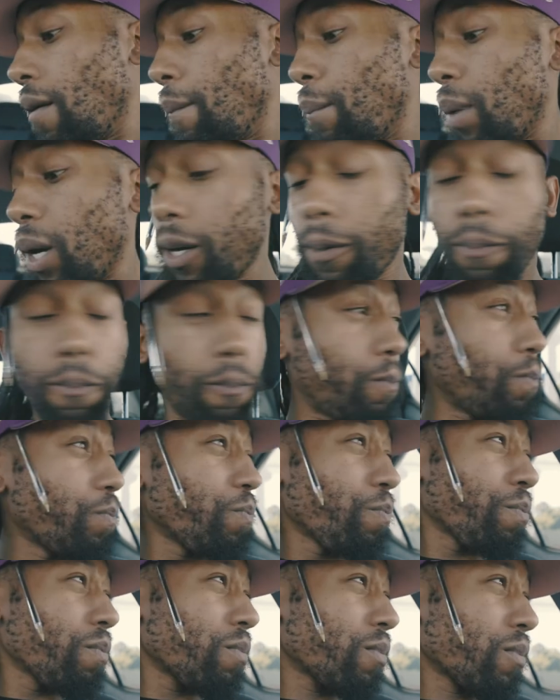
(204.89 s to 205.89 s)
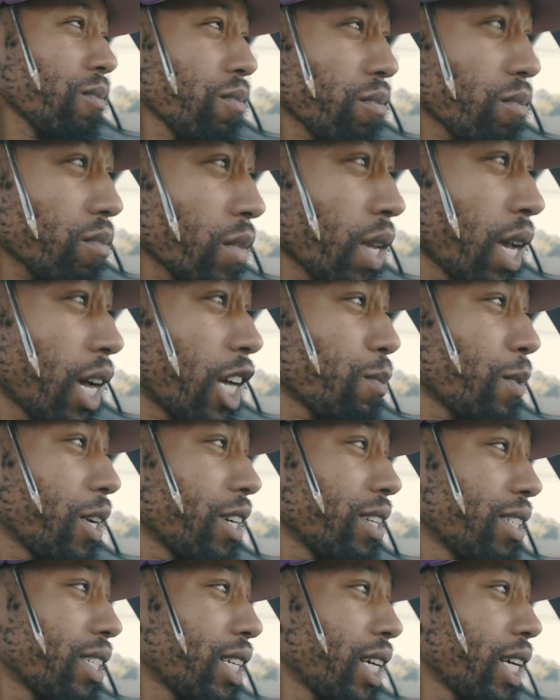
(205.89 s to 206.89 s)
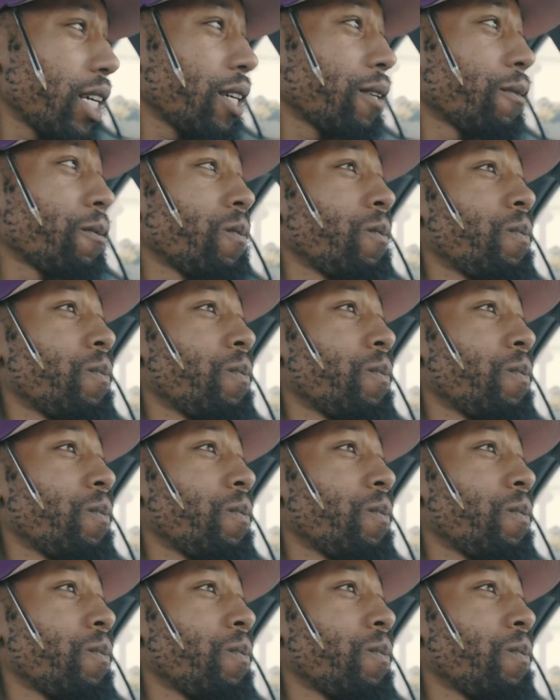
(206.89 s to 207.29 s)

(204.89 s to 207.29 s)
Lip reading: But like I was about to say,